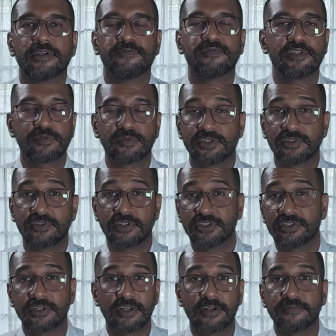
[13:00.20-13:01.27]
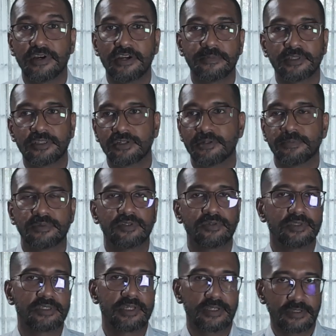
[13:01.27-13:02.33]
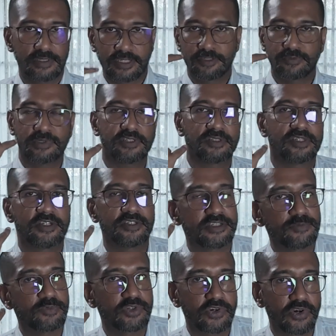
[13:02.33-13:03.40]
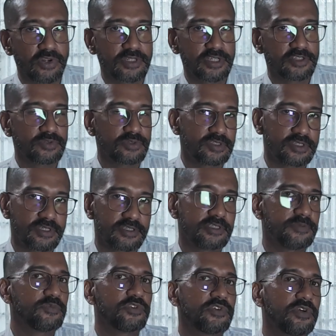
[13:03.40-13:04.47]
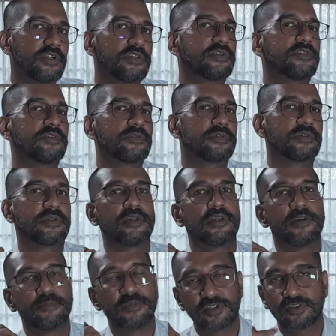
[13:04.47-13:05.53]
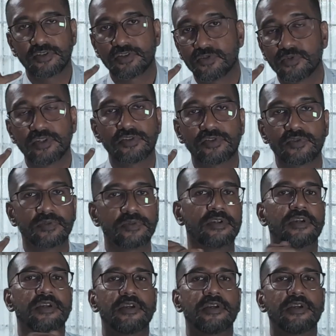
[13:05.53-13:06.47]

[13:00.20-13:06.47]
If this was a traditional environment, that's what the sales team would call. That's what the sales team would call, Mr. So and so.